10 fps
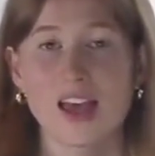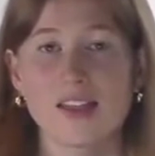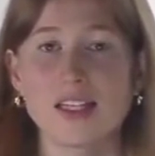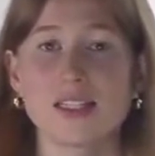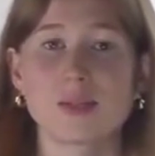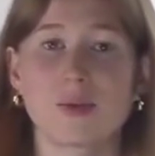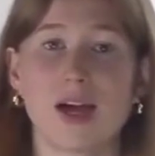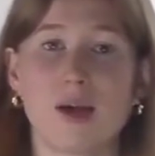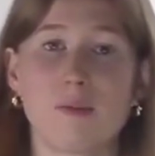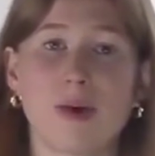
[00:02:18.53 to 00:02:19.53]
This is
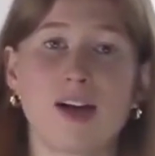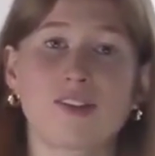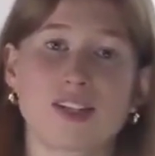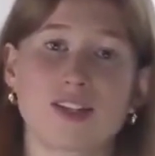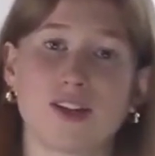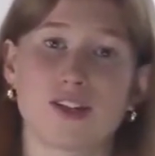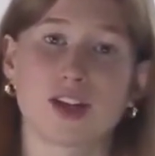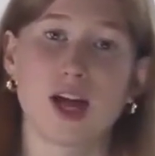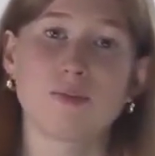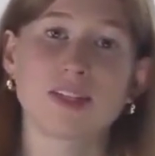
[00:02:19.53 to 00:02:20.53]
where my research
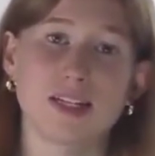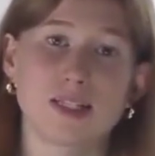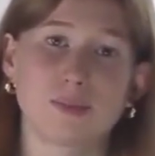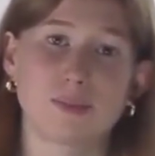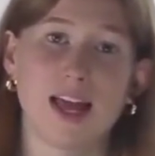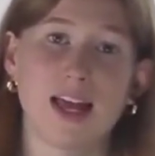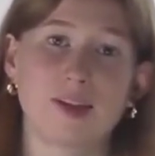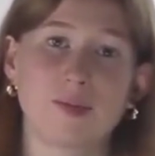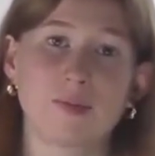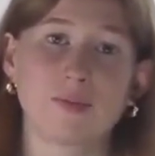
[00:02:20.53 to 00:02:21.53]
comes into
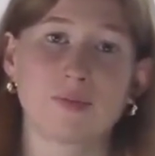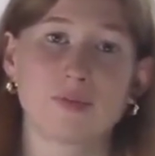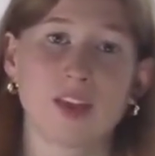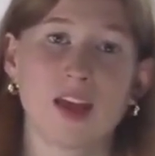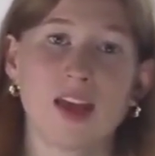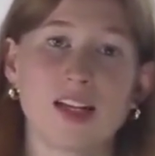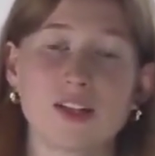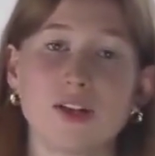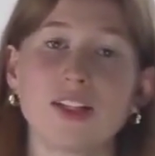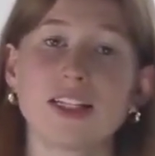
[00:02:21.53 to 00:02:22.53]
play.
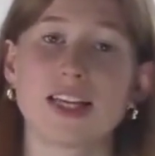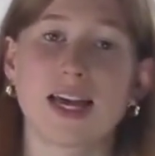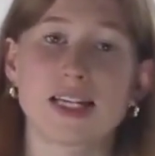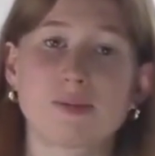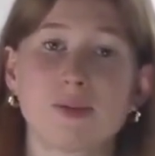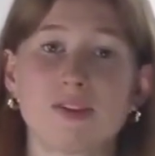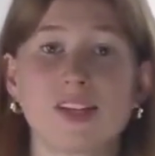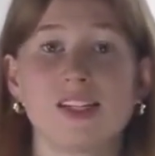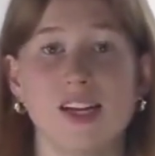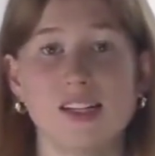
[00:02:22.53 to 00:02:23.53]
It's early days, but we've
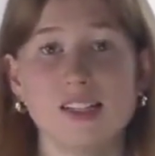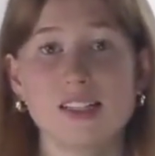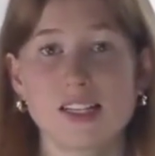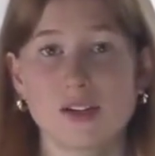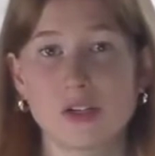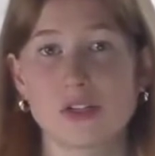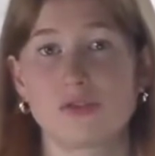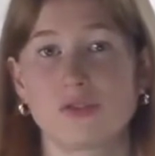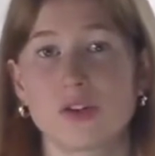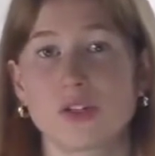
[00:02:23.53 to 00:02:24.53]
conducted a series of
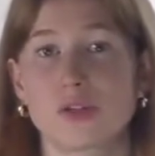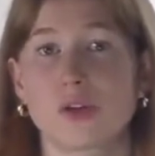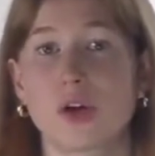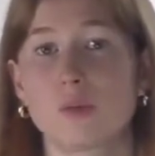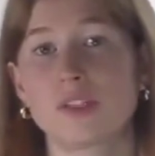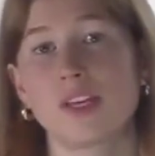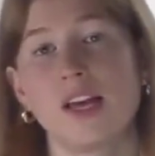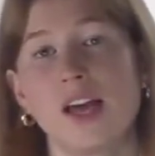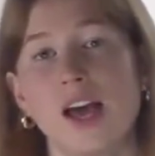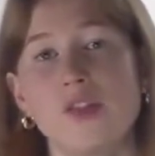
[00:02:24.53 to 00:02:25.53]
focus groups,
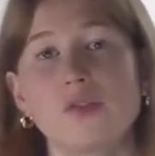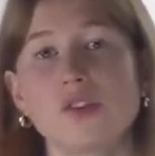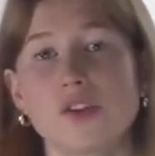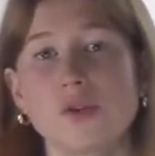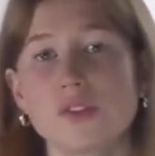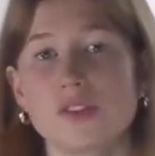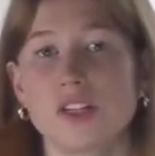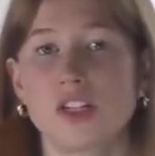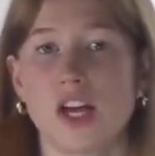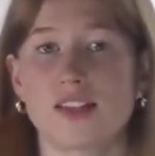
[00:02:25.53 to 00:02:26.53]
and the results
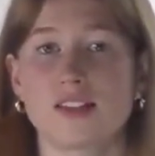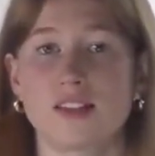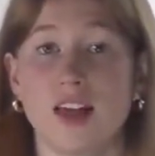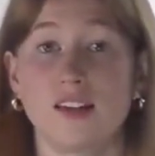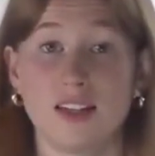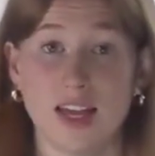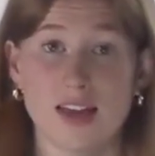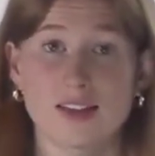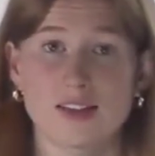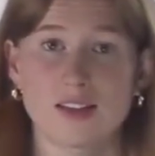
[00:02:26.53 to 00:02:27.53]
suggest that
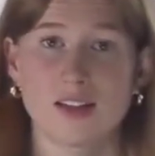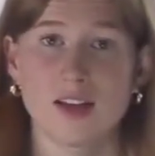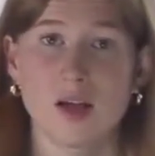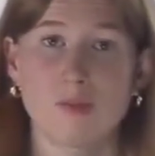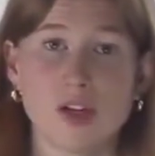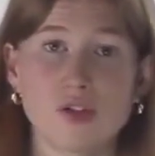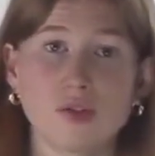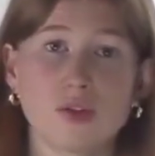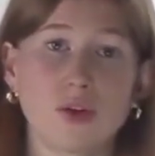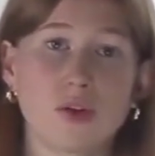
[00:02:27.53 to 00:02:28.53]
yes,
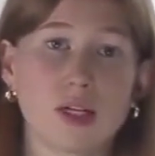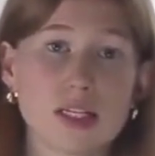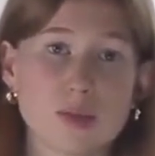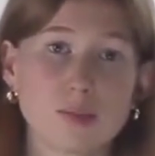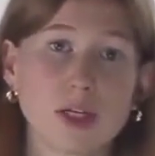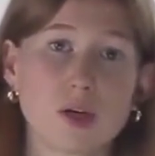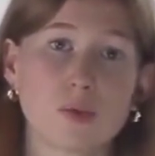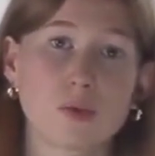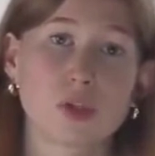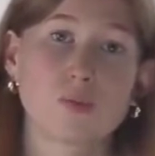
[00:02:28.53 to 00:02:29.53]
mental load is
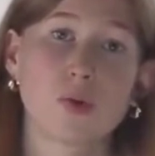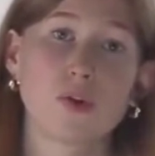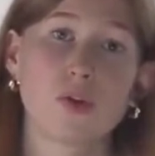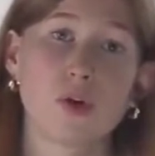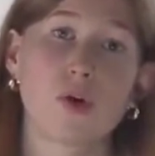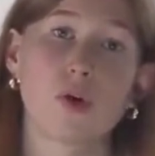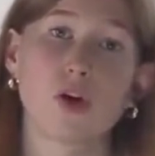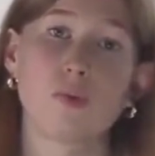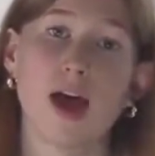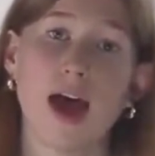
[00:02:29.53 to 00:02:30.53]
applicable to both the
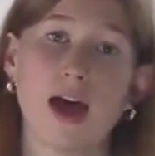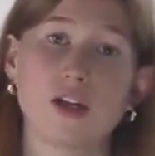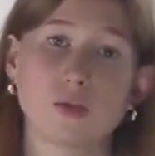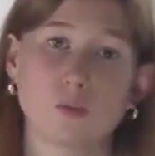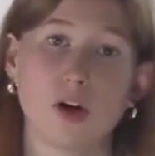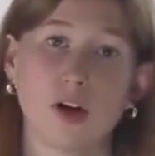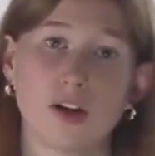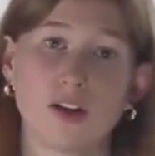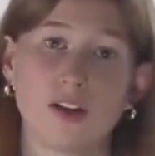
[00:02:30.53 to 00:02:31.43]
home and work.